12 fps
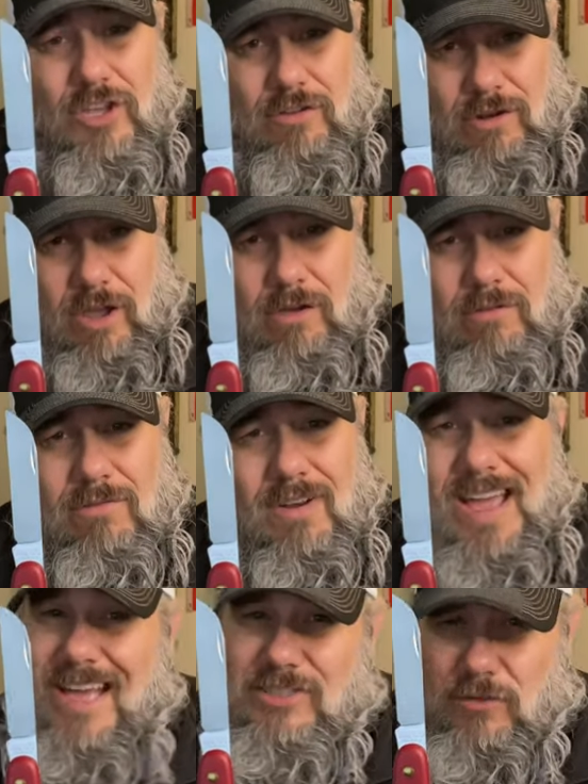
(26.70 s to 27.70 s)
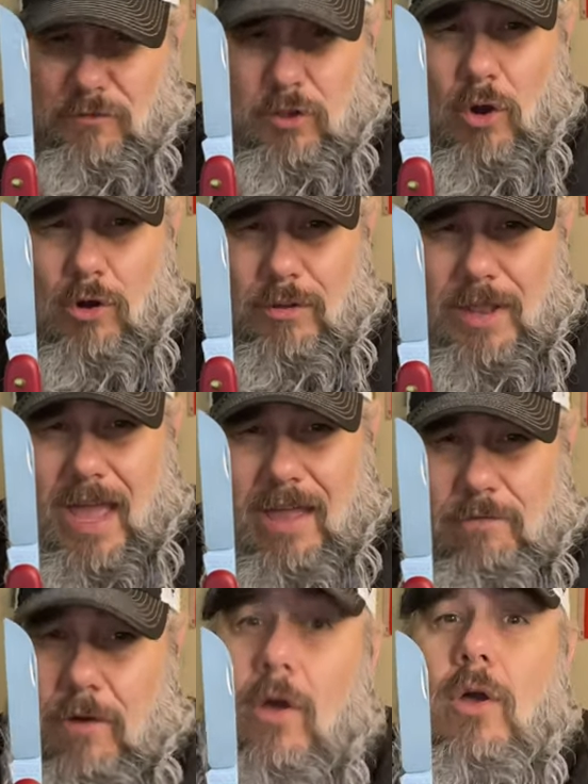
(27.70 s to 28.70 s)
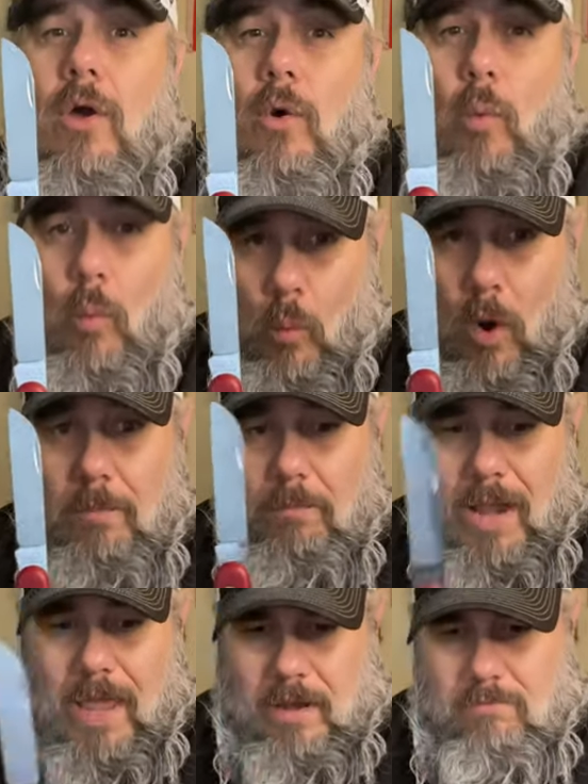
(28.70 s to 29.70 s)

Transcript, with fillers: known as the floral knife, one blade.